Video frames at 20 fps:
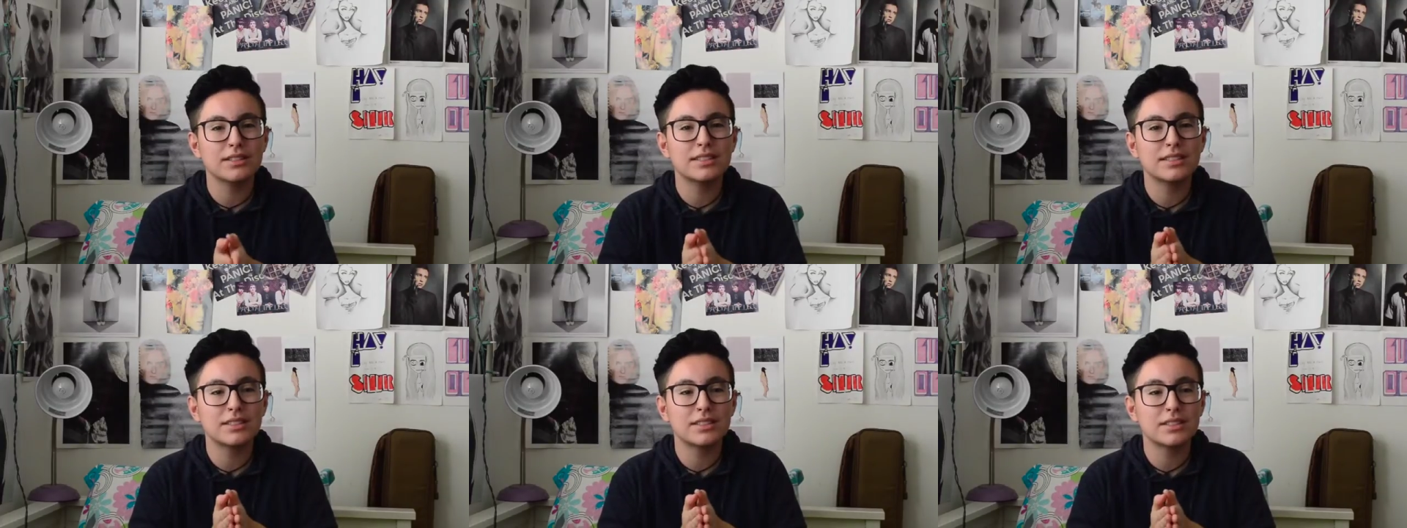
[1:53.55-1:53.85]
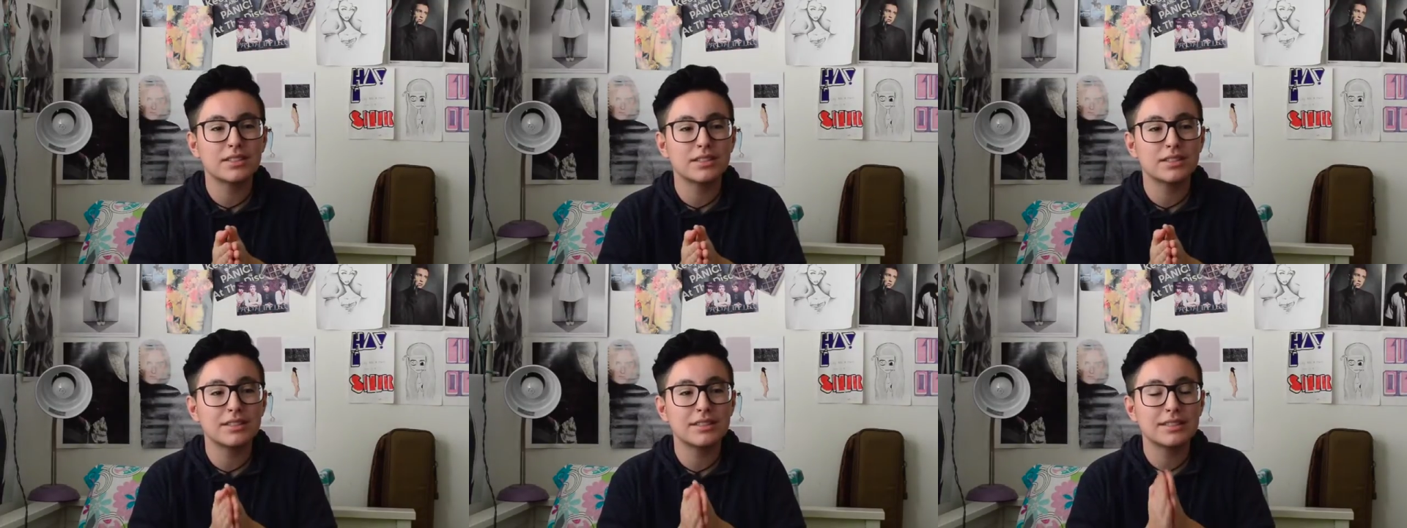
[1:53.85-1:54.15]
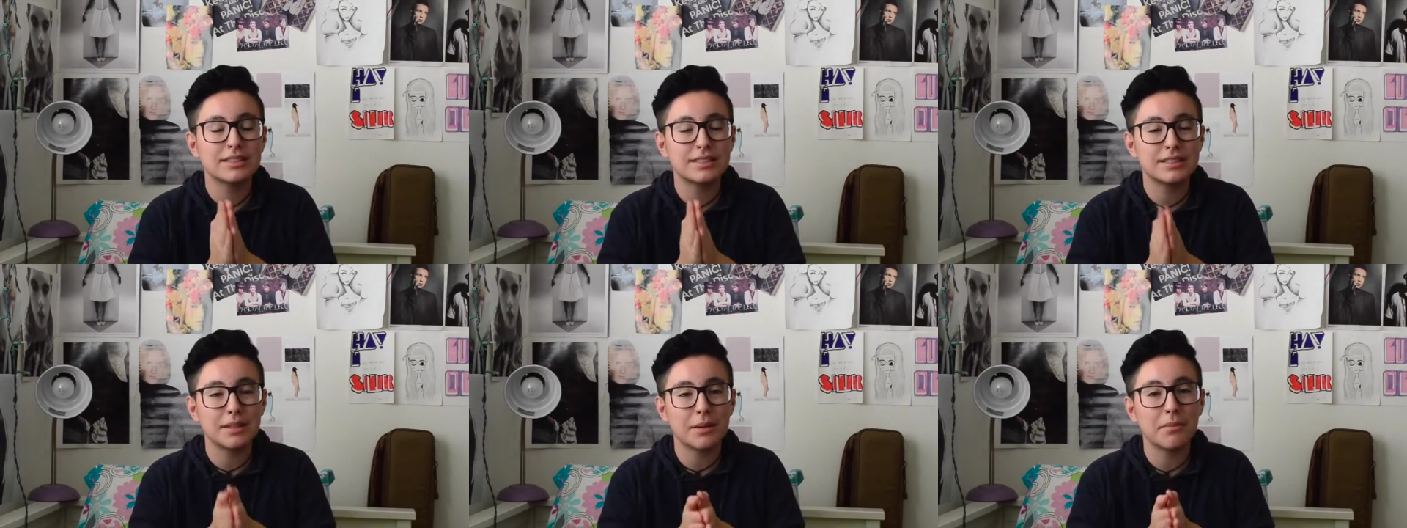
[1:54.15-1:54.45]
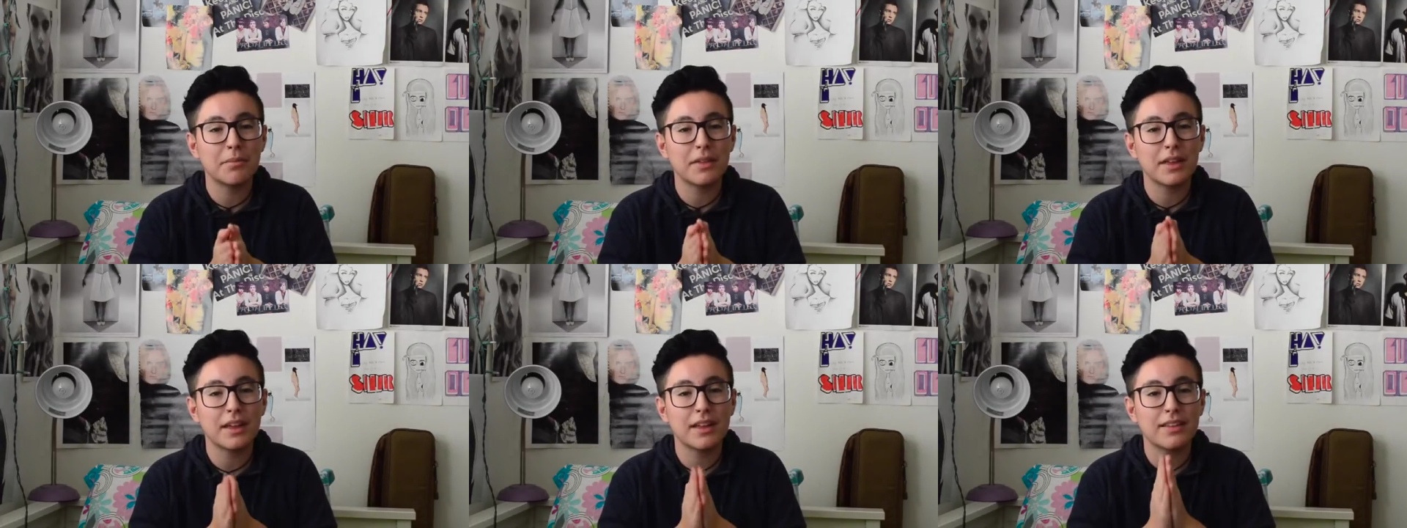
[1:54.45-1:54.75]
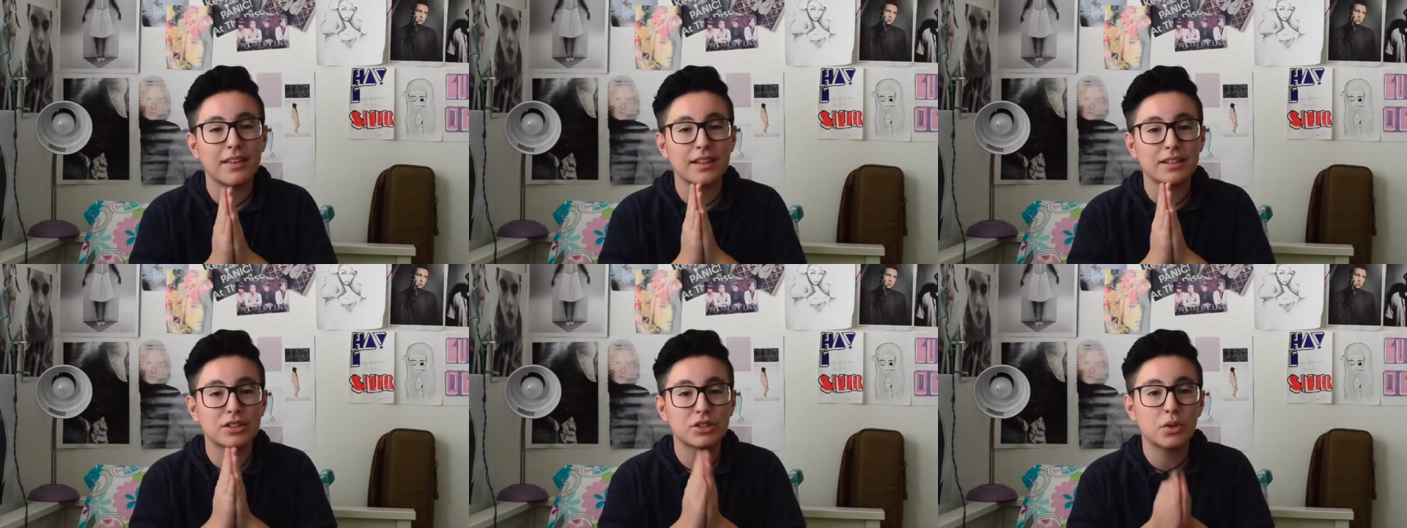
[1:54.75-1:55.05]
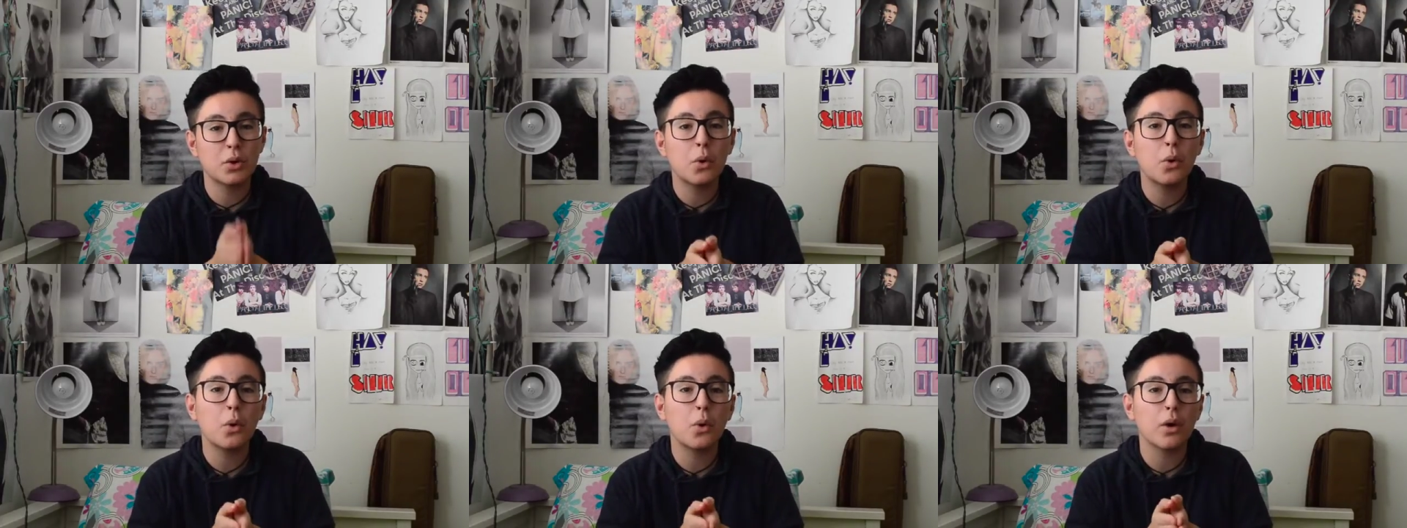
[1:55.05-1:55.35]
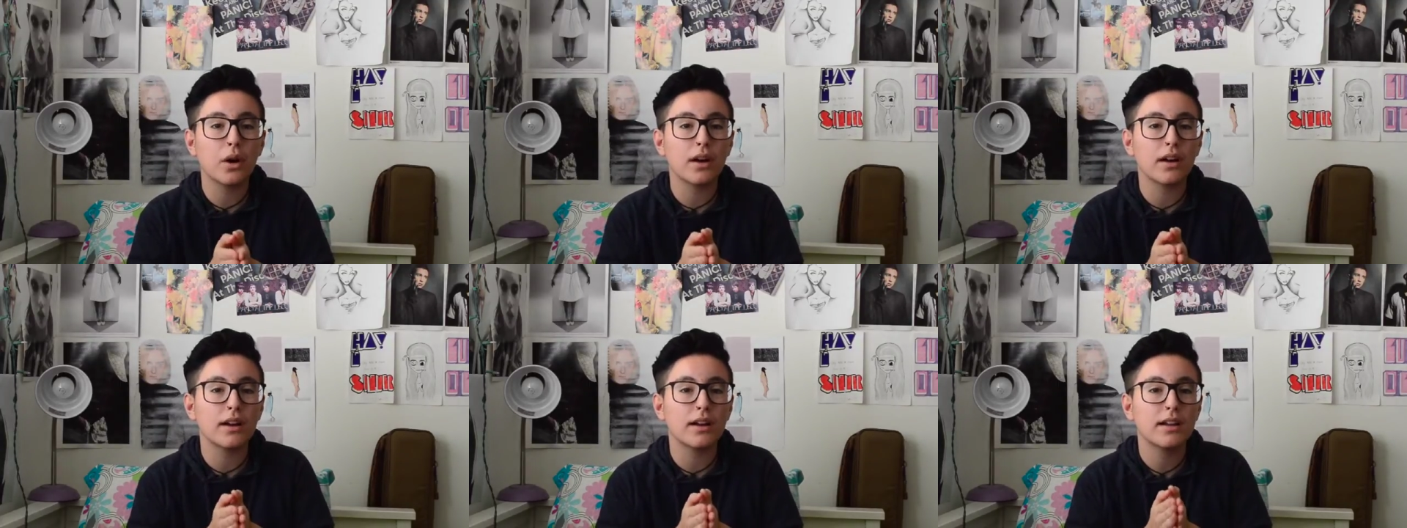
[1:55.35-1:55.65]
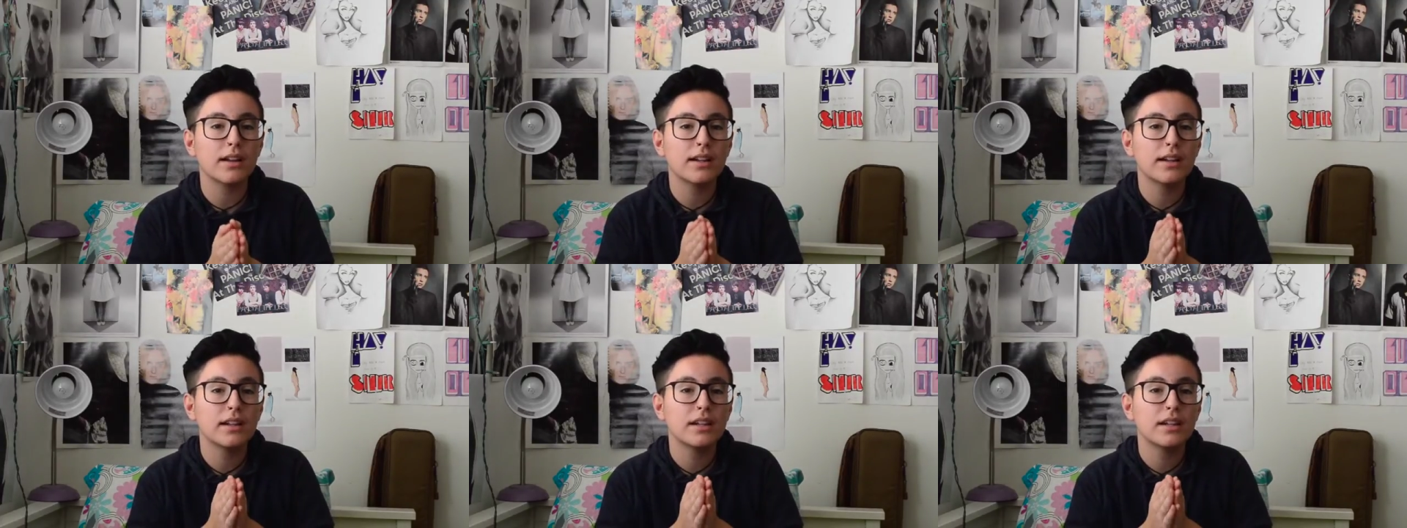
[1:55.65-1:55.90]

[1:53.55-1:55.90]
something that's core